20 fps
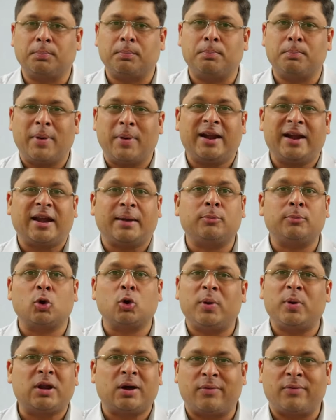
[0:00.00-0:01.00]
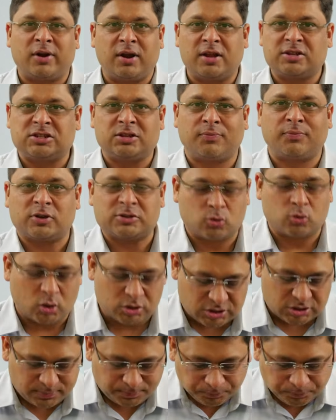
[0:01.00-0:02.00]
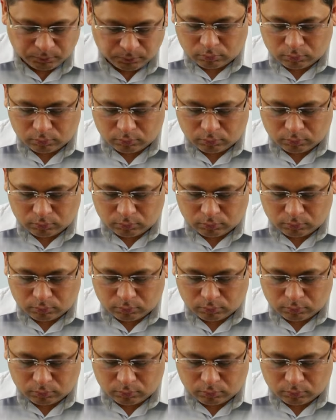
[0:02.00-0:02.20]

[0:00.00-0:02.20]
maritime domain awareness in the first question.